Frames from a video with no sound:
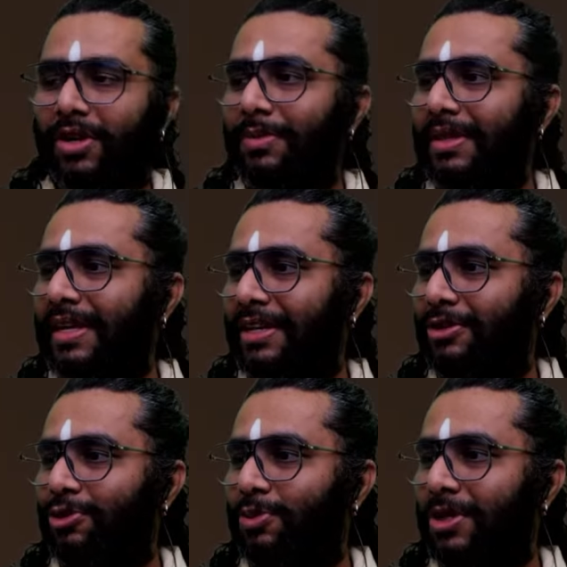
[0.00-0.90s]
audible. Thank
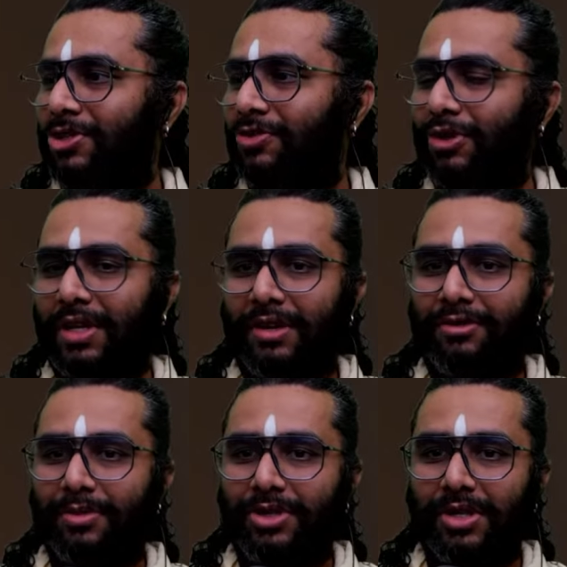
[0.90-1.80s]
you so much for the
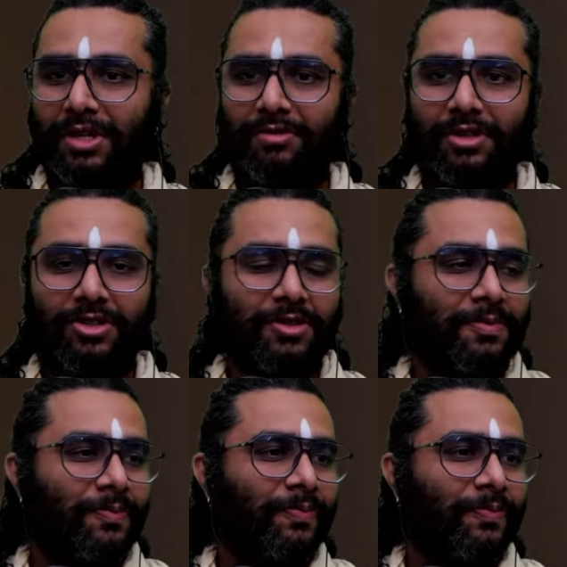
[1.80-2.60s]
confirmation, Naveen ji.